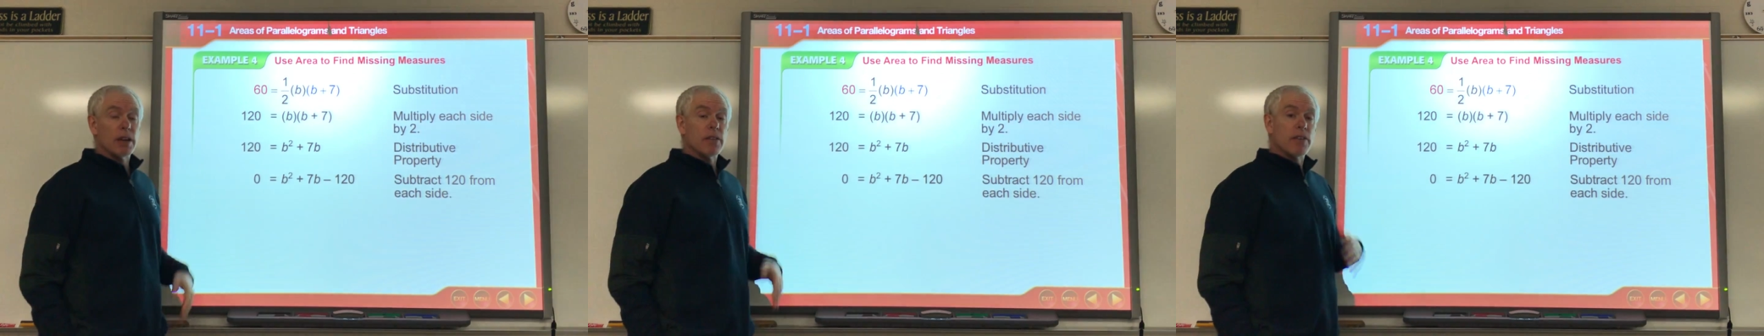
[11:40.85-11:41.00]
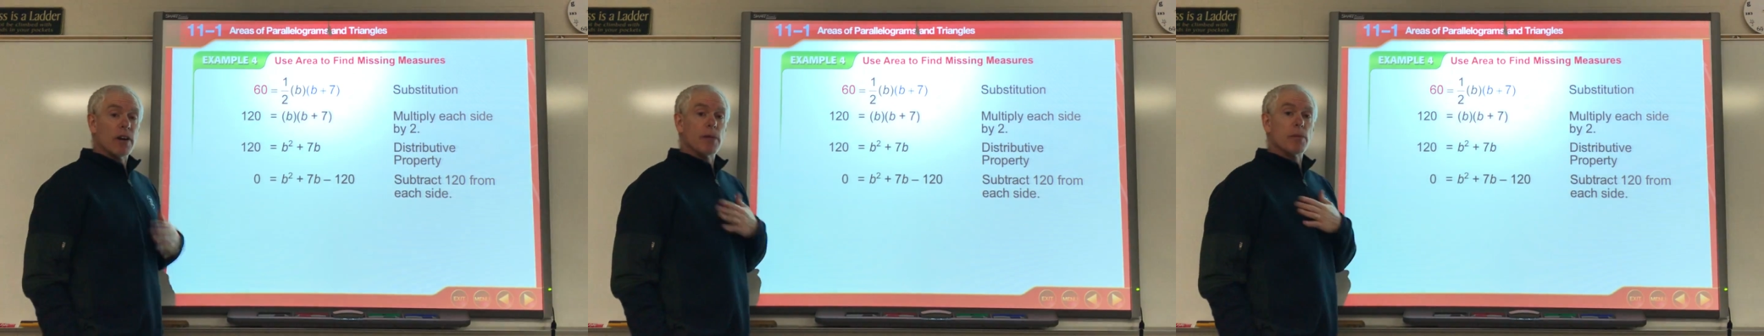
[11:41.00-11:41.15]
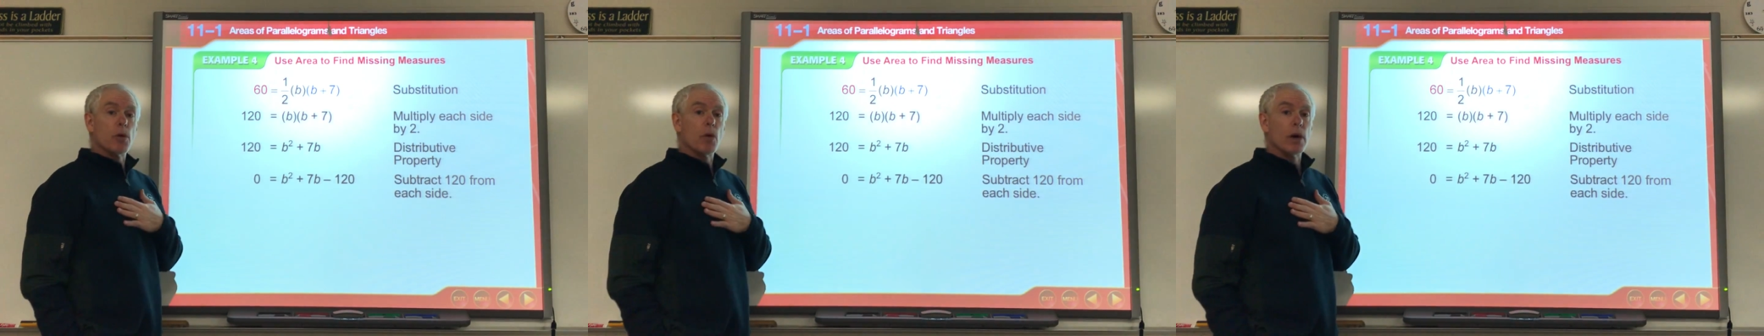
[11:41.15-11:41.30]

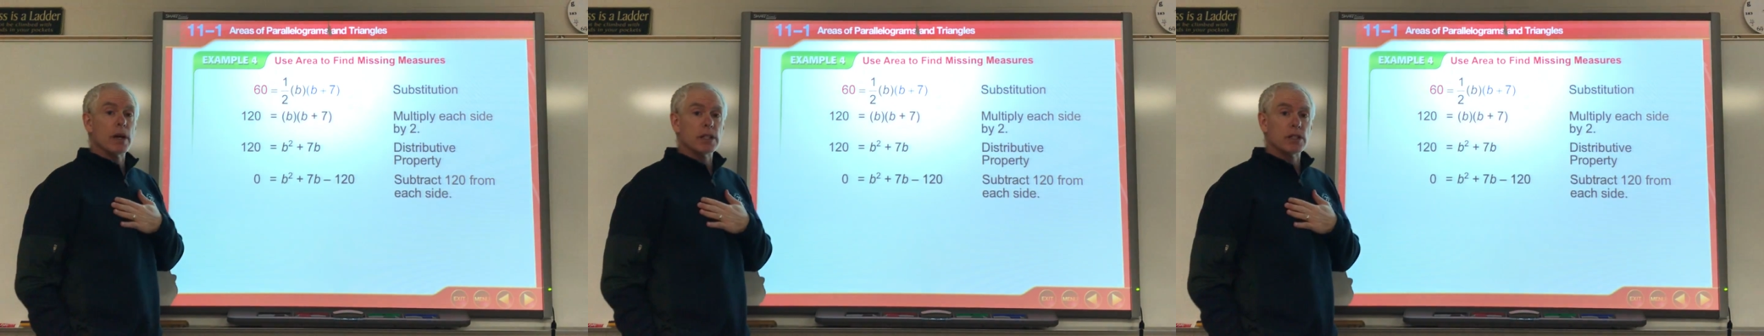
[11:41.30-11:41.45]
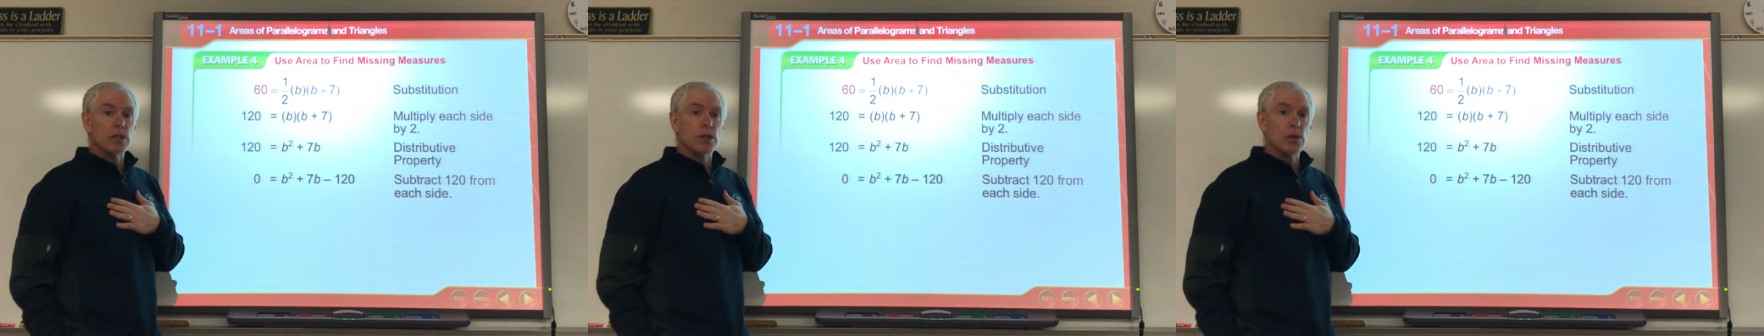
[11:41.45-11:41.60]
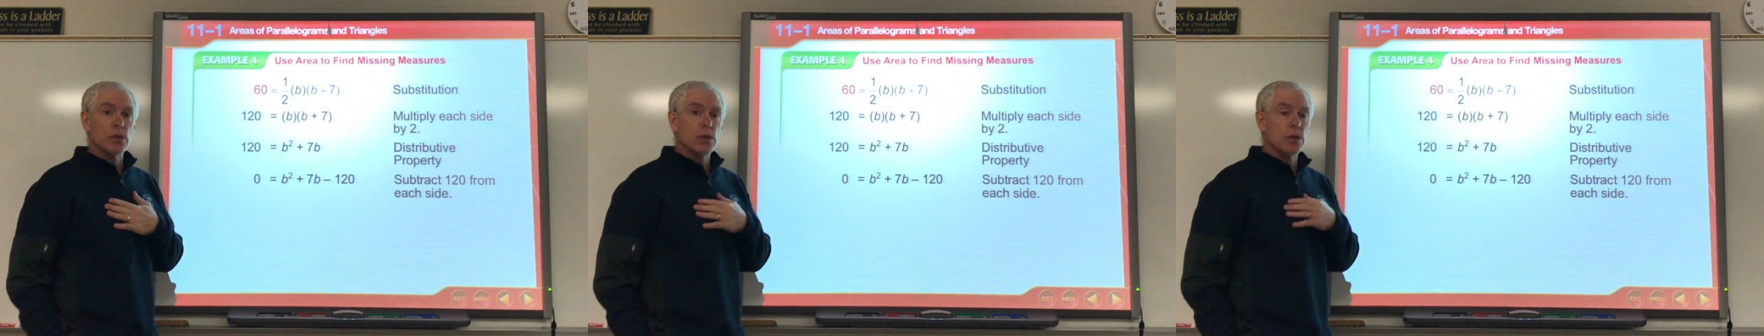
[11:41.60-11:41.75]
if I'm going
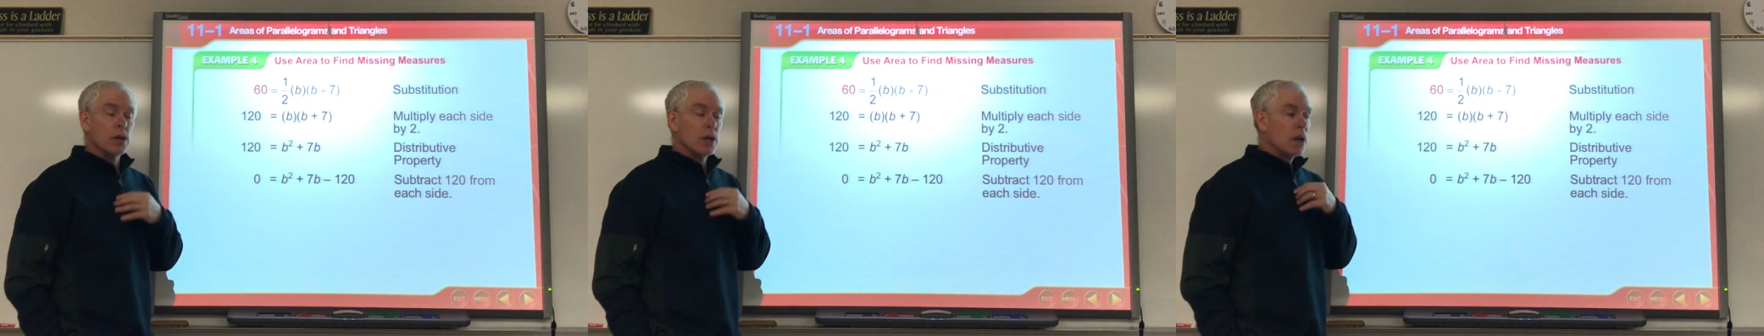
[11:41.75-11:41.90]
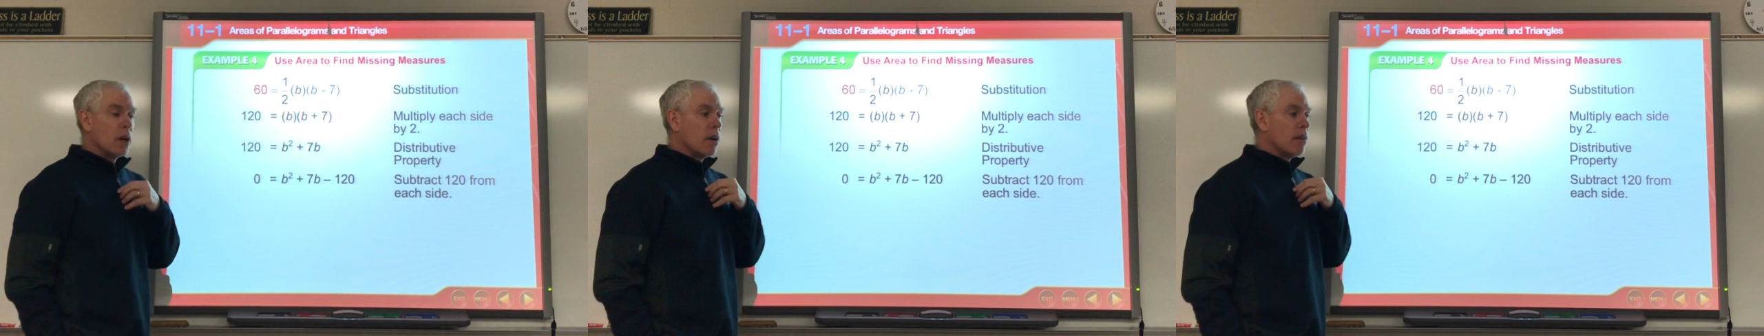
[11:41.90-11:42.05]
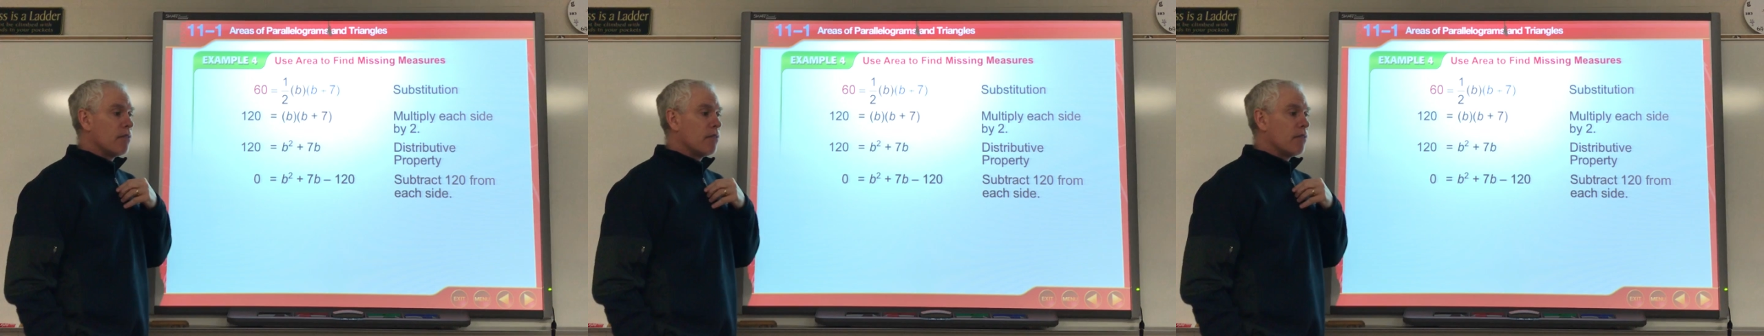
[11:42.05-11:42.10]
to